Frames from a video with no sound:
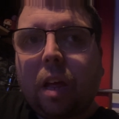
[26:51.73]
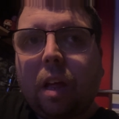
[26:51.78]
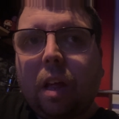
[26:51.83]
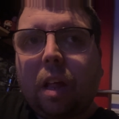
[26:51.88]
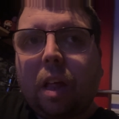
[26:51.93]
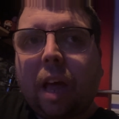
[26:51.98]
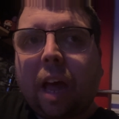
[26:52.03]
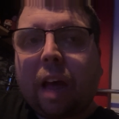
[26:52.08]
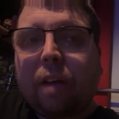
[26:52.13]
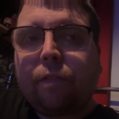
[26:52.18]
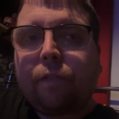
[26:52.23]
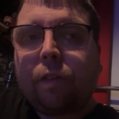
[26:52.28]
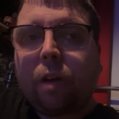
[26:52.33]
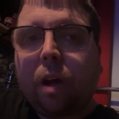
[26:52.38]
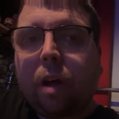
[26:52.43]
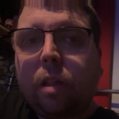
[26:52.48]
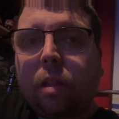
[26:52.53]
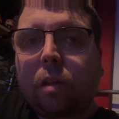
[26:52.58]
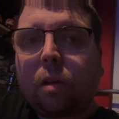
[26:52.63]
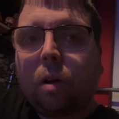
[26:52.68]
at
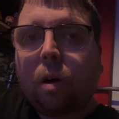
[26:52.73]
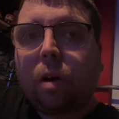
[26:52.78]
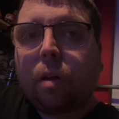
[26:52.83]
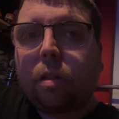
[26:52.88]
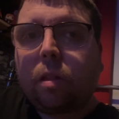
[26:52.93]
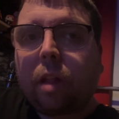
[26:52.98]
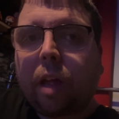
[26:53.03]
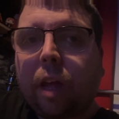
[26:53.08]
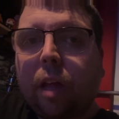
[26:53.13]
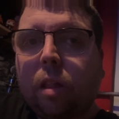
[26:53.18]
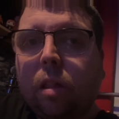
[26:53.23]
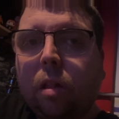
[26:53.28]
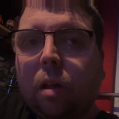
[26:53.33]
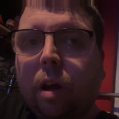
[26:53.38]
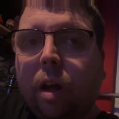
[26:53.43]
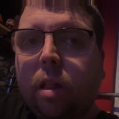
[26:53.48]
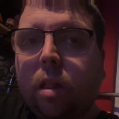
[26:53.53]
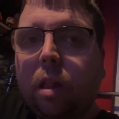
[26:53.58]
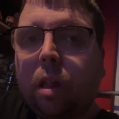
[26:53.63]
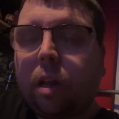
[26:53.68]
first, Scott's
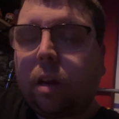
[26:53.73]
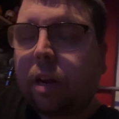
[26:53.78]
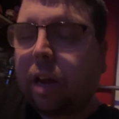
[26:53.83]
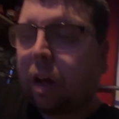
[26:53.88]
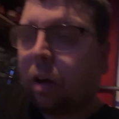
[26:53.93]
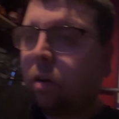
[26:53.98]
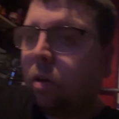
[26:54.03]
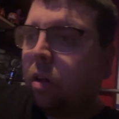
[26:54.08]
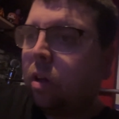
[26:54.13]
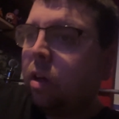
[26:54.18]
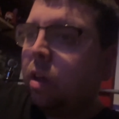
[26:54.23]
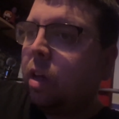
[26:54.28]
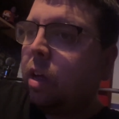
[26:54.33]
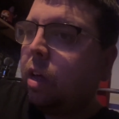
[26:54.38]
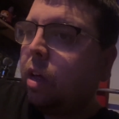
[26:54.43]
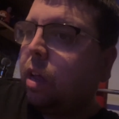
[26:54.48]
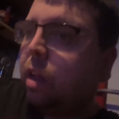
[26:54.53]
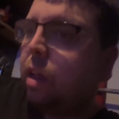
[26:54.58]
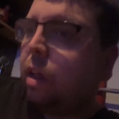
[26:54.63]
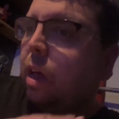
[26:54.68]
excited. Now,
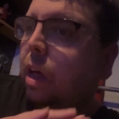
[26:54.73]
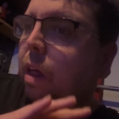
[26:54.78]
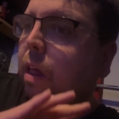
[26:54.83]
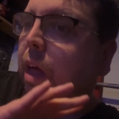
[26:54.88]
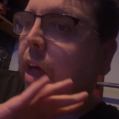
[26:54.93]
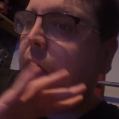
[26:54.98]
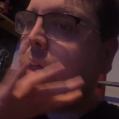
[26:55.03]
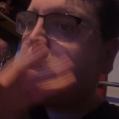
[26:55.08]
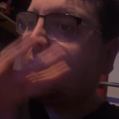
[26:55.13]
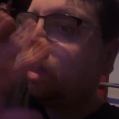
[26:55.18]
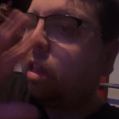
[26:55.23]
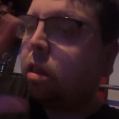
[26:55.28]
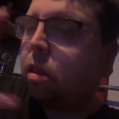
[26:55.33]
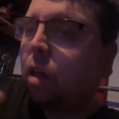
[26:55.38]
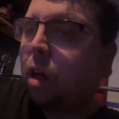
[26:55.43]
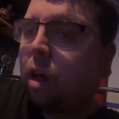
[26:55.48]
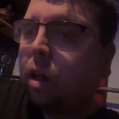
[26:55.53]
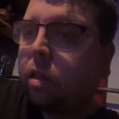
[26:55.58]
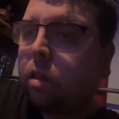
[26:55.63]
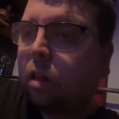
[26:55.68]
as he
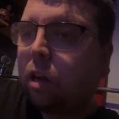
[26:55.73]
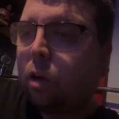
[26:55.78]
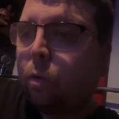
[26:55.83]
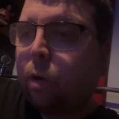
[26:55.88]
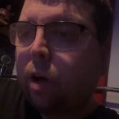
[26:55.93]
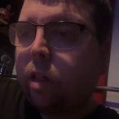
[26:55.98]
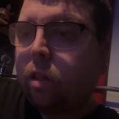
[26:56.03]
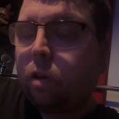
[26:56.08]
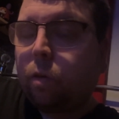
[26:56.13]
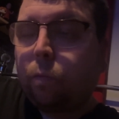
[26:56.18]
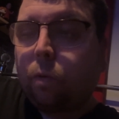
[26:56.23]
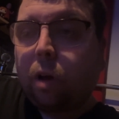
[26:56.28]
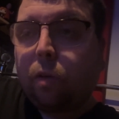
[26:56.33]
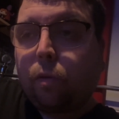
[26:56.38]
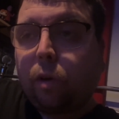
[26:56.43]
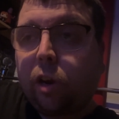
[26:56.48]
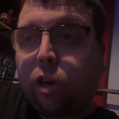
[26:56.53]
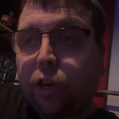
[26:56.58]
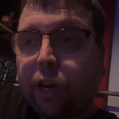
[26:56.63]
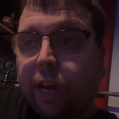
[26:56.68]
starts to question whether
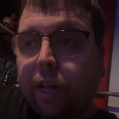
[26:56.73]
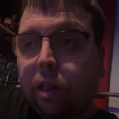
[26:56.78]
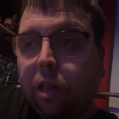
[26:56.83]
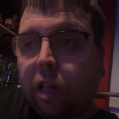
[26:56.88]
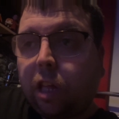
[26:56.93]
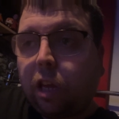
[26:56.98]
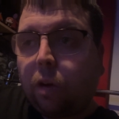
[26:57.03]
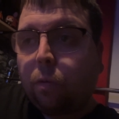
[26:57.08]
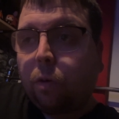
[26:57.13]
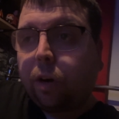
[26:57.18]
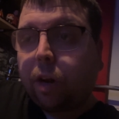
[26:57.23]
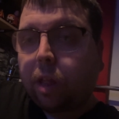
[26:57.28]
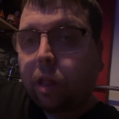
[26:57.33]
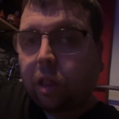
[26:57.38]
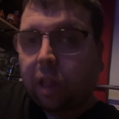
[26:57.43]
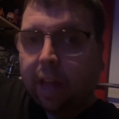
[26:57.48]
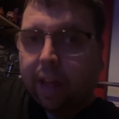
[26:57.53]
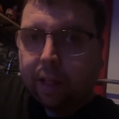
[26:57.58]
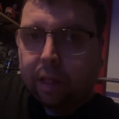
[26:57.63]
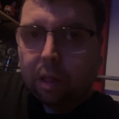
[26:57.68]
he should continue on as
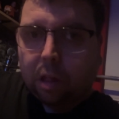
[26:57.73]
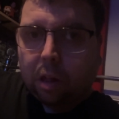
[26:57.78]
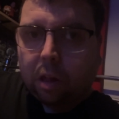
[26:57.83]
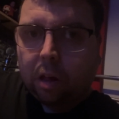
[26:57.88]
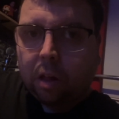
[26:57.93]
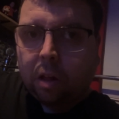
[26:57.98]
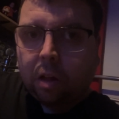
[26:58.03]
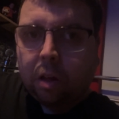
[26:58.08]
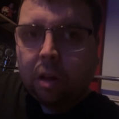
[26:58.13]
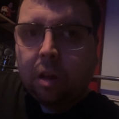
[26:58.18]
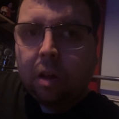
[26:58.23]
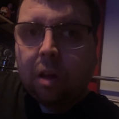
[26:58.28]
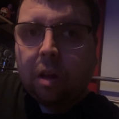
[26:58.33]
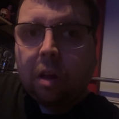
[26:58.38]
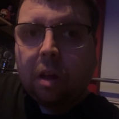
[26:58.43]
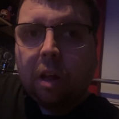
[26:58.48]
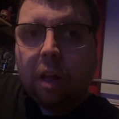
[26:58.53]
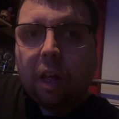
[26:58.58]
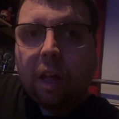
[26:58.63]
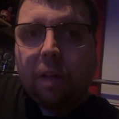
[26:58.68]
Santa,
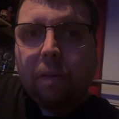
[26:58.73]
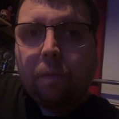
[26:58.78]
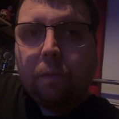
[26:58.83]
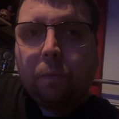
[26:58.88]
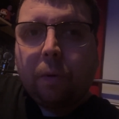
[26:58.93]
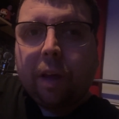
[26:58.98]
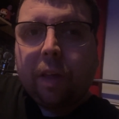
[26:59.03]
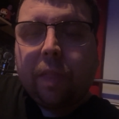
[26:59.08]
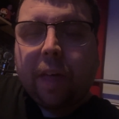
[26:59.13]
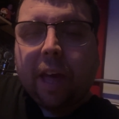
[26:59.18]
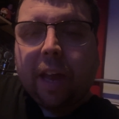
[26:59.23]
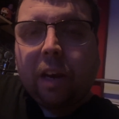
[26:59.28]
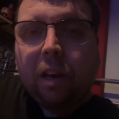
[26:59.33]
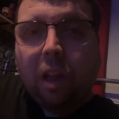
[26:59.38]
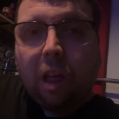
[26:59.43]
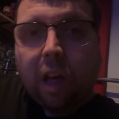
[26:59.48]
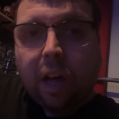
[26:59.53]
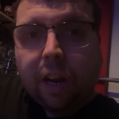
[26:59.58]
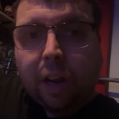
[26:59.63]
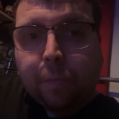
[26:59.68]
we then
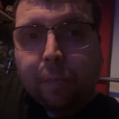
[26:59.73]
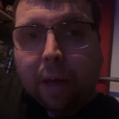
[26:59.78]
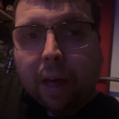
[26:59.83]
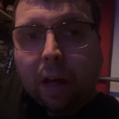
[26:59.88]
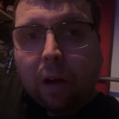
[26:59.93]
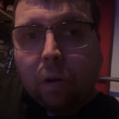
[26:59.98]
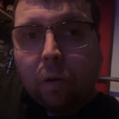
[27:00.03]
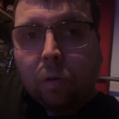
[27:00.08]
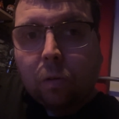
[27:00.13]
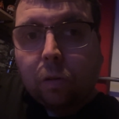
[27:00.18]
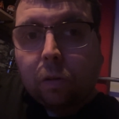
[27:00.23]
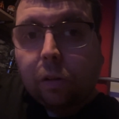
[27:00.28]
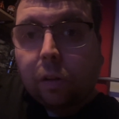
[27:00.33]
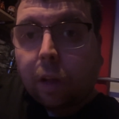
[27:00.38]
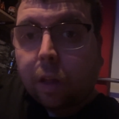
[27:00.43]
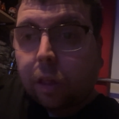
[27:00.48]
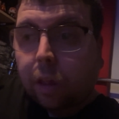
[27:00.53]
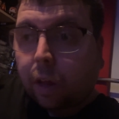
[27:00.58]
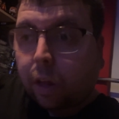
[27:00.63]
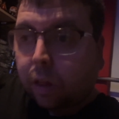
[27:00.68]
learn about the
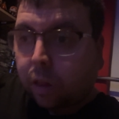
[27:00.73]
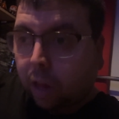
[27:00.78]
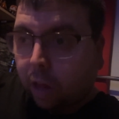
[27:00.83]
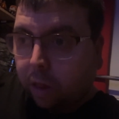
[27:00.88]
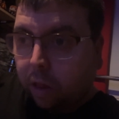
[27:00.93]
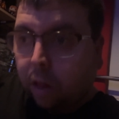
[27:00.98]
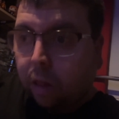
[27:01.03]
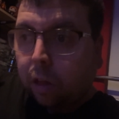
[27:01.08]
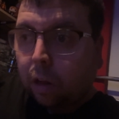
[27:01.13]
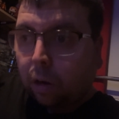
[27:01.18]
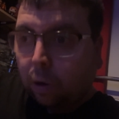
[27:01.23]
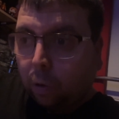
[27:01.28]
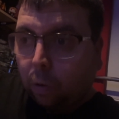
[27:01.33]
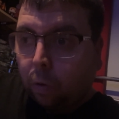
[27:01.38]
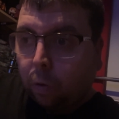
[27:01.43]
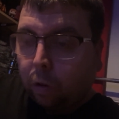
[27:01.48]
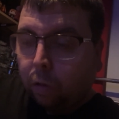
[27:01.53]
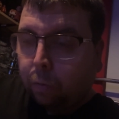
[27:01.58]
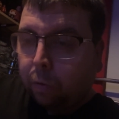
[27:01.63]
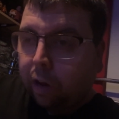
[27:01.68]
successors
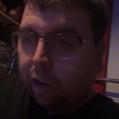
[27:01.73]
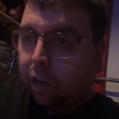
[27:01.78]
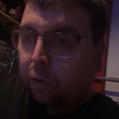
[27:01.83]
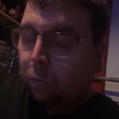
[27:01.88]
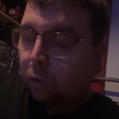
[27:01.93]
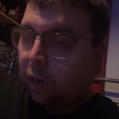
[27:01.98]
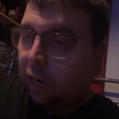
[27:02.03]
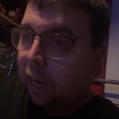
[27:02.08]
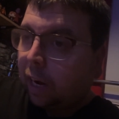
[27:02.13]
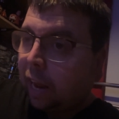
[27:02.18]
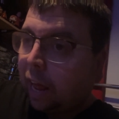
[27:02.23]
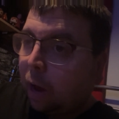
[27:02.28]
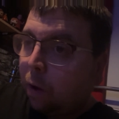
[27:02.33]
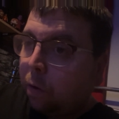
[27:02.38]
clause, which will allow